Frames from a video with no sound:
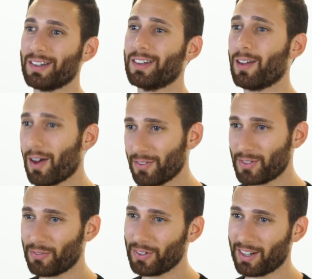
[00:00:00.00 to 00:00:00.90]
a lot of
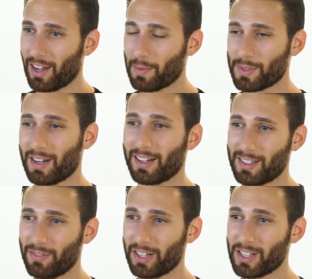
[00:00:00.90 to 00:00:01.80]
different games and
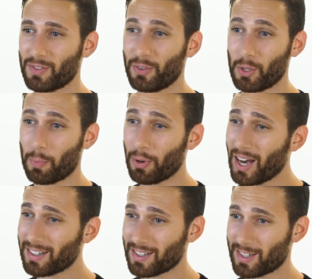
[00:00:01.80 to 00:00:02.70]
activities for you to
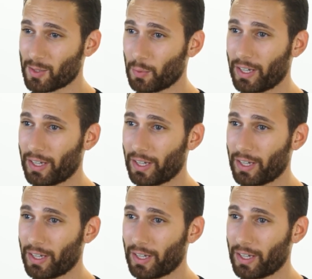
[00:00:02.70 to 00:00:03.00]
practice this